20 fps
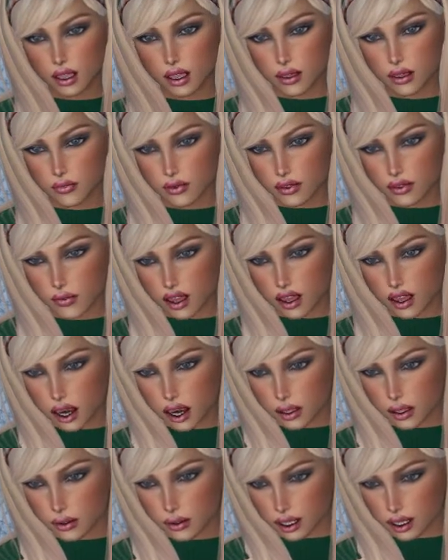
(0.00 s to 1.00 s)

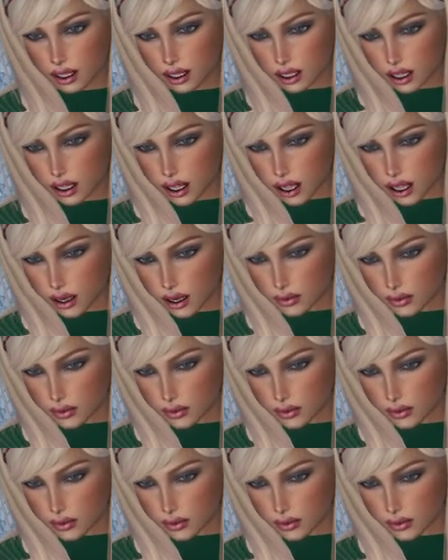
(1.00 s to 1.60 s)
quickest blog that I've